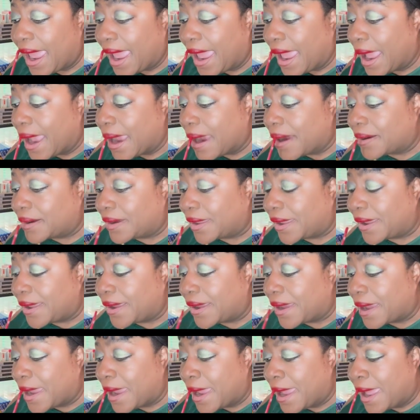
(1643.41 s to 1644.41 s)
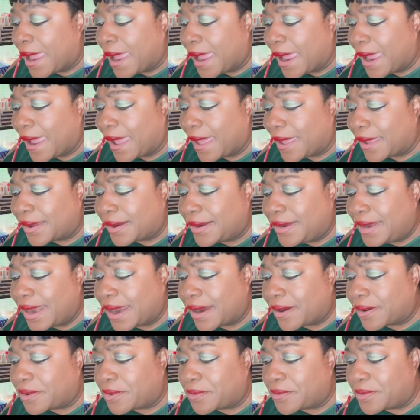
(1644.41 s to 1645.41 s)
And they're like, how
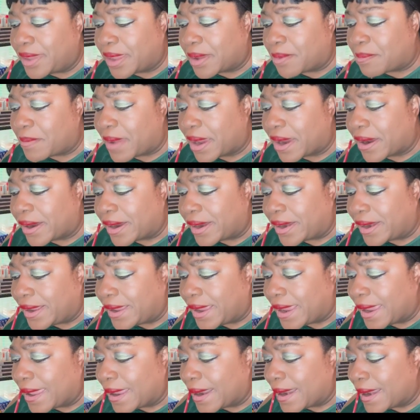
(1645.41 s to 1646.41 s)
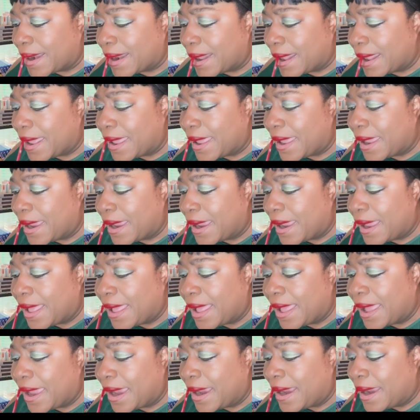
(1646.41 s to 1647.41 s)
dare you get married again?
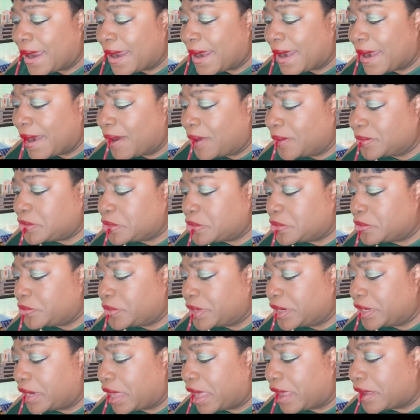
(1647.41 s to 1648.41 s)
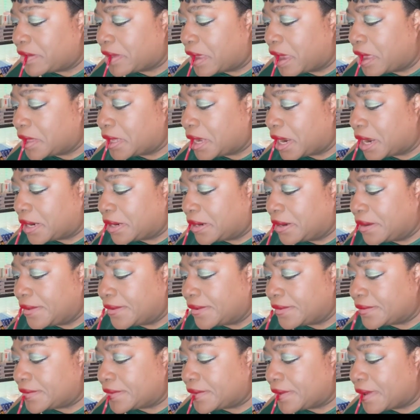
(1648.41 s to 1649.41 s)
Don't you realize how that
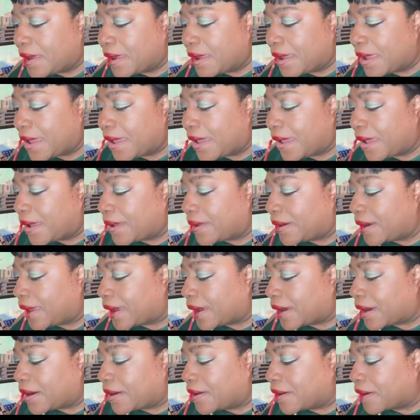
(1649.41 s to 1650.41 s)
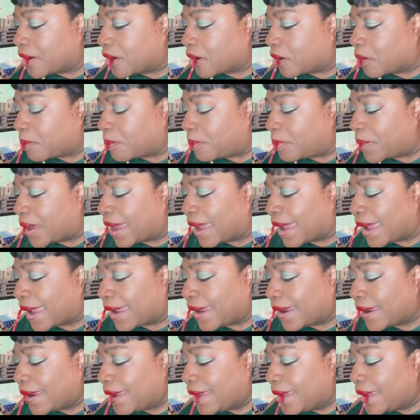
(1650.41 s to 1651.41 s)
looks? I'm like, girl, bye.
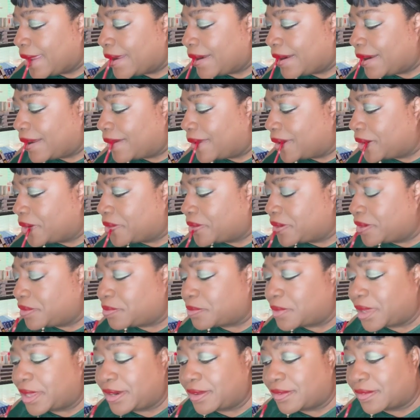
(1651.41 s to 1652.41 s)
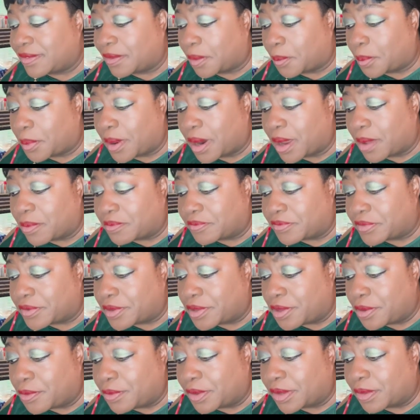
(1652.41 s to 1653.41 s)
The only reason why this is a problem for
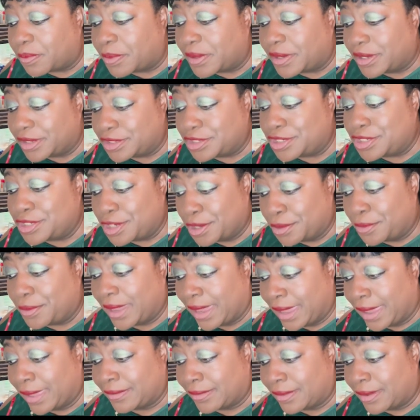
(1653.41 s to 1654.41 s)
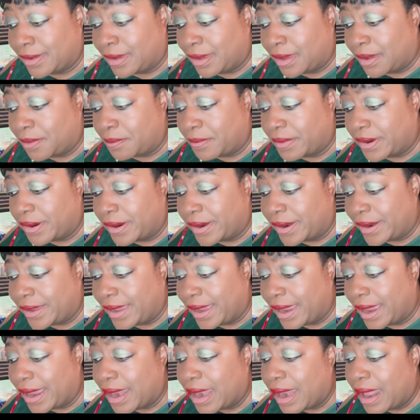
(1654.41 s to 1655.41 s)
you is because your ass ain't getting married
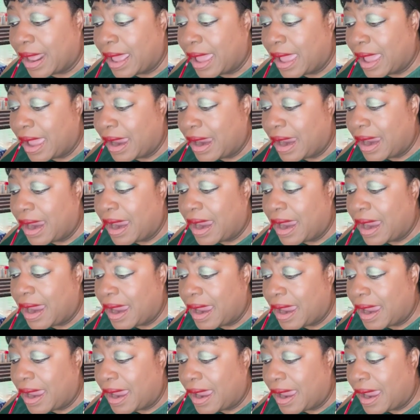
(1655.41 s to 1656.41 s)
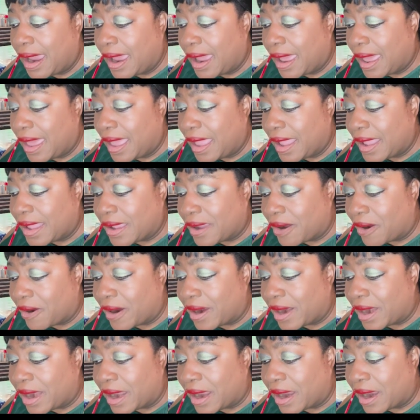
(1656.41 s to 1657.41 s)
again. Let's
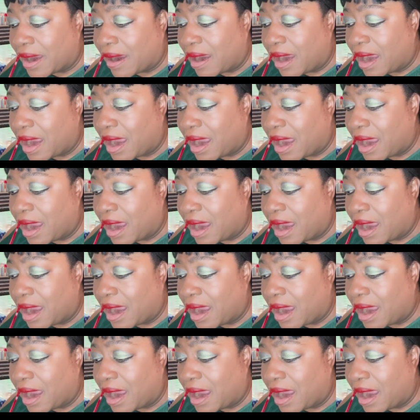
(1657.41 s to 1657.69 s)
start there.